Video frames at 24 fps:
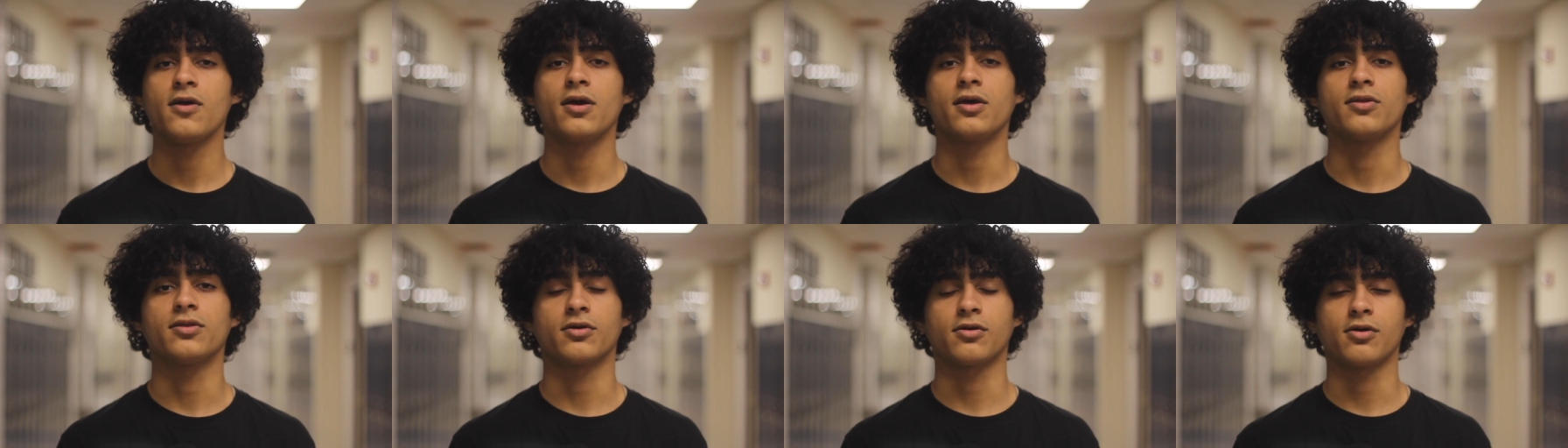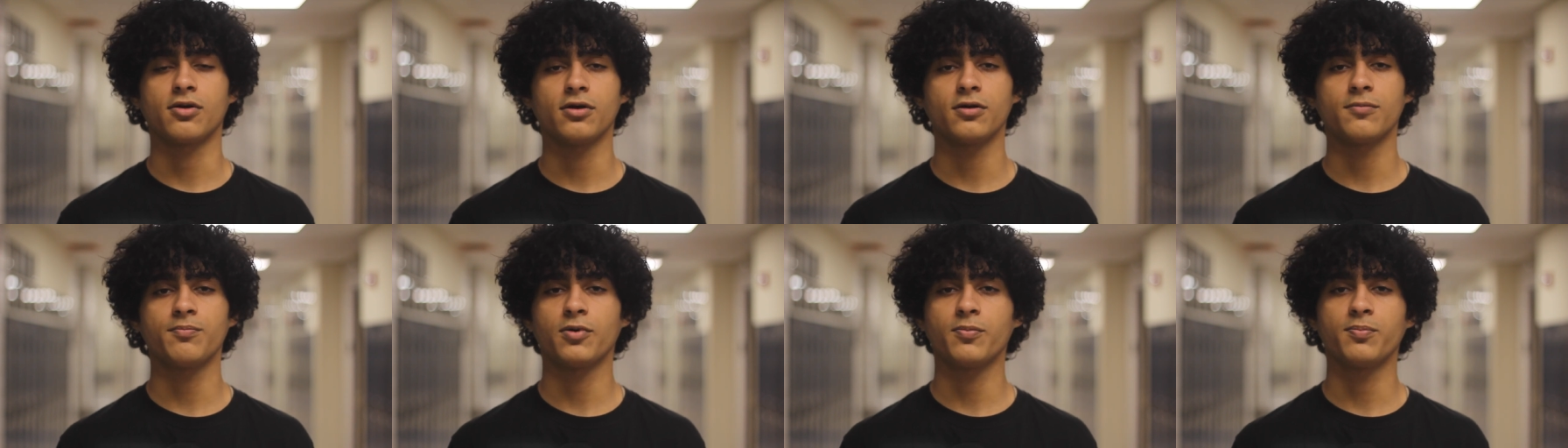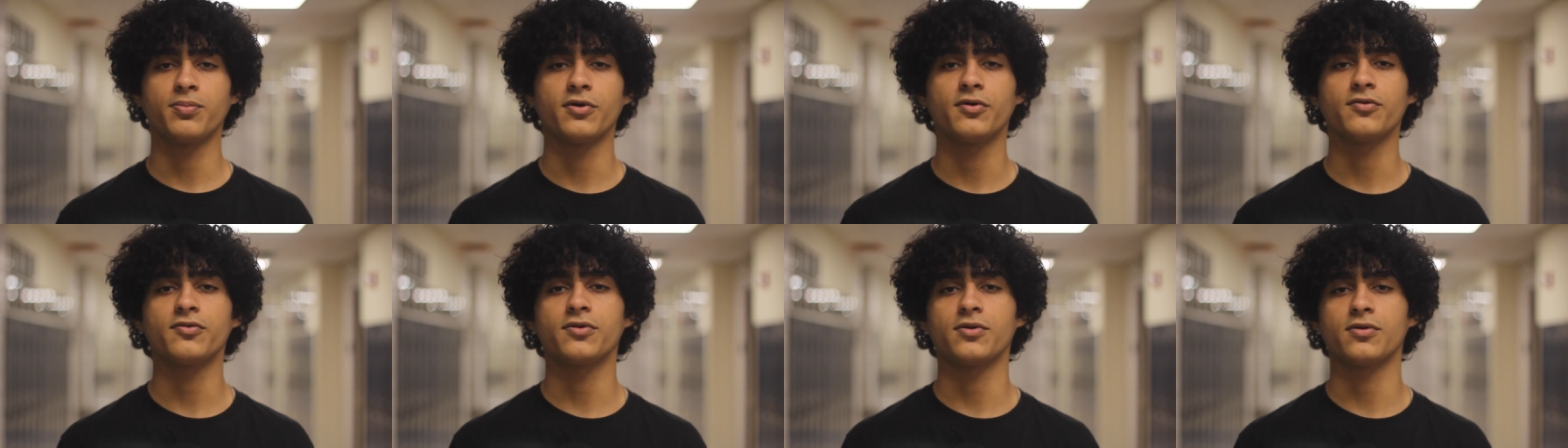and the current
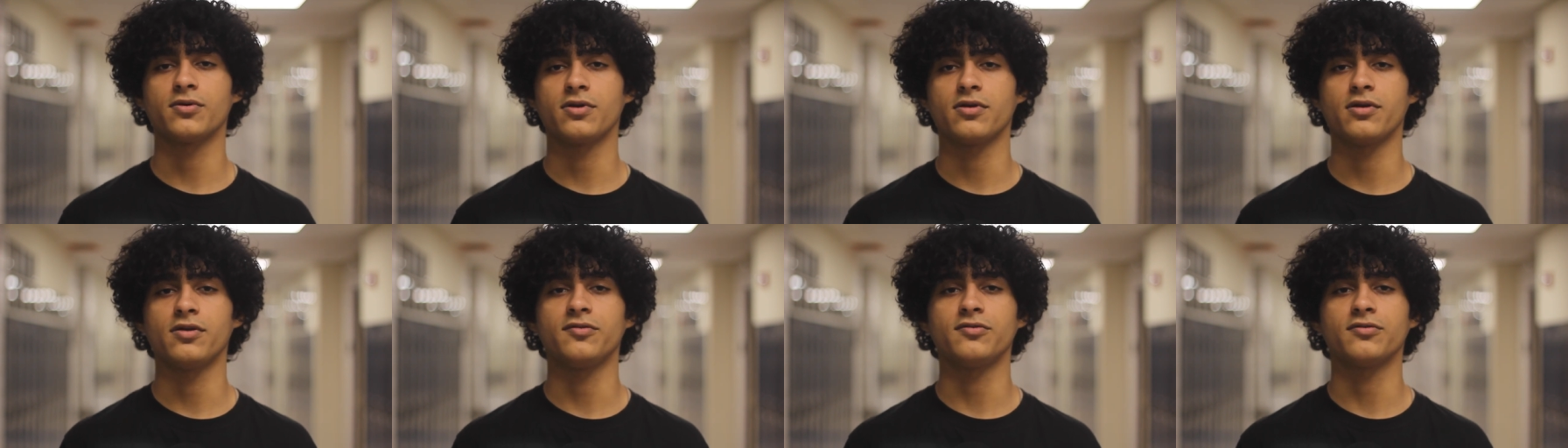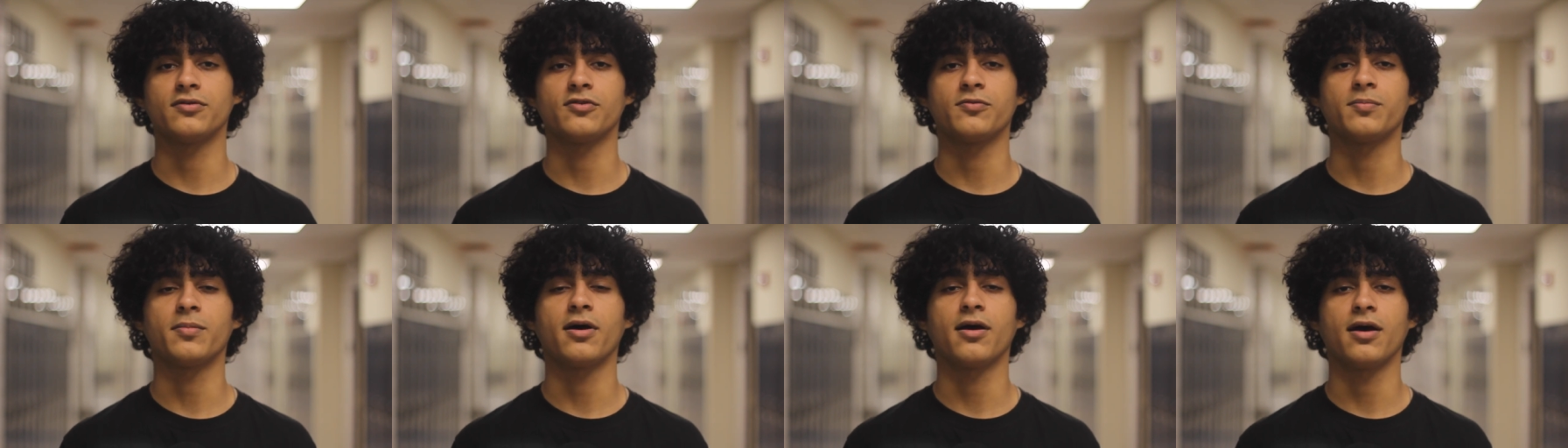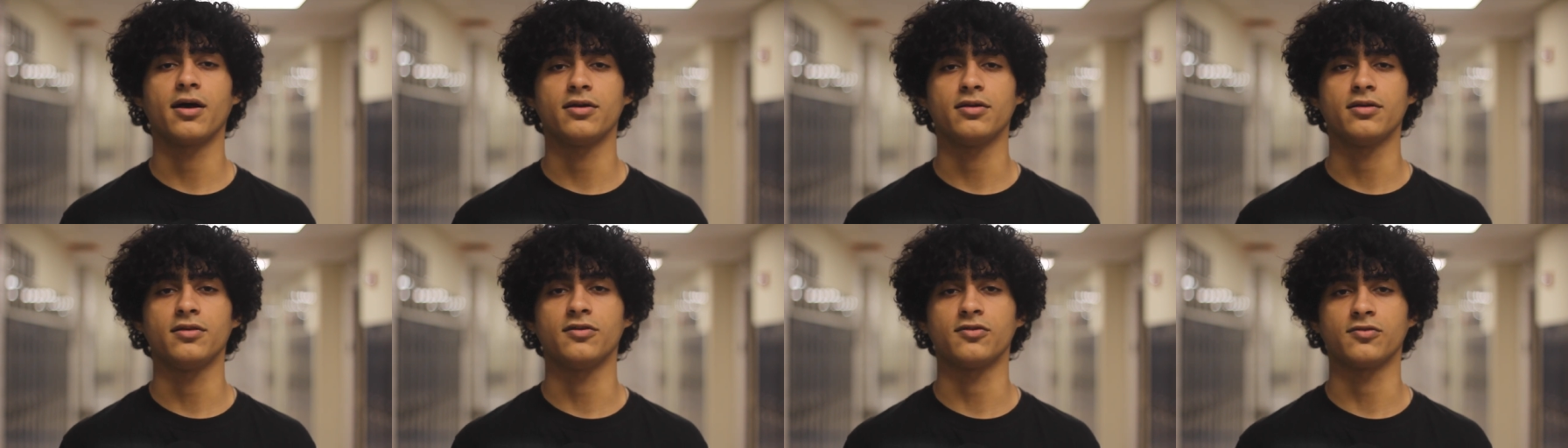proposed location is
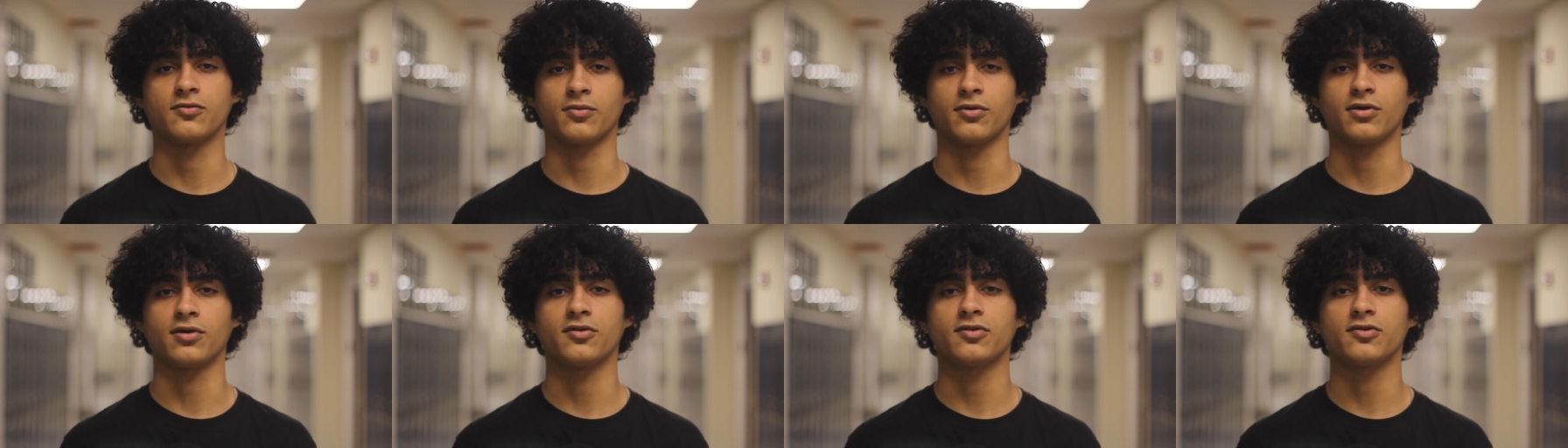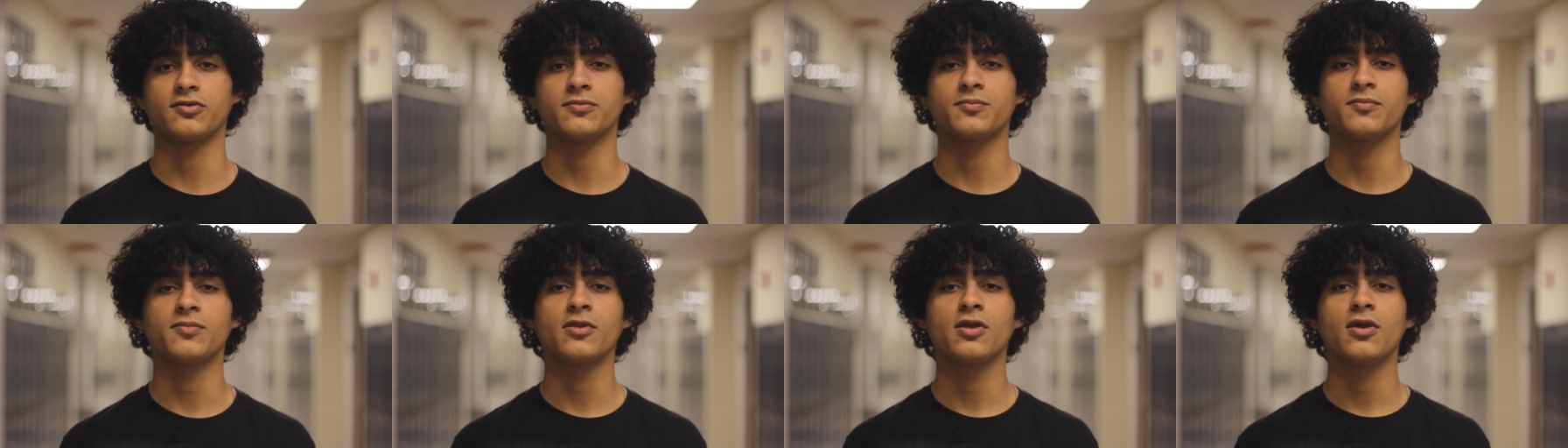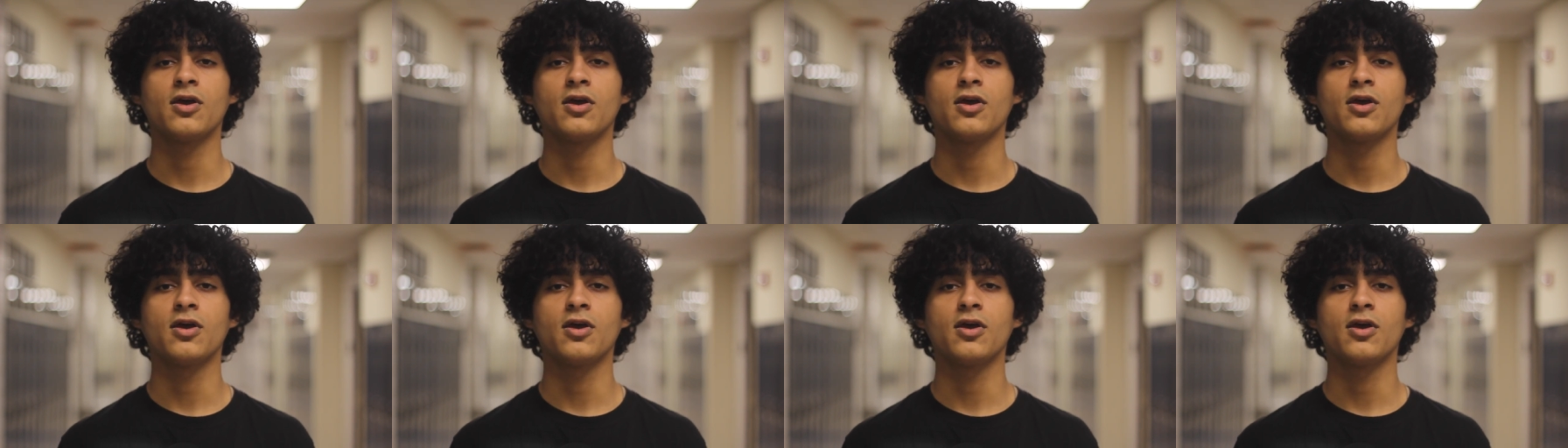behind Eastworks.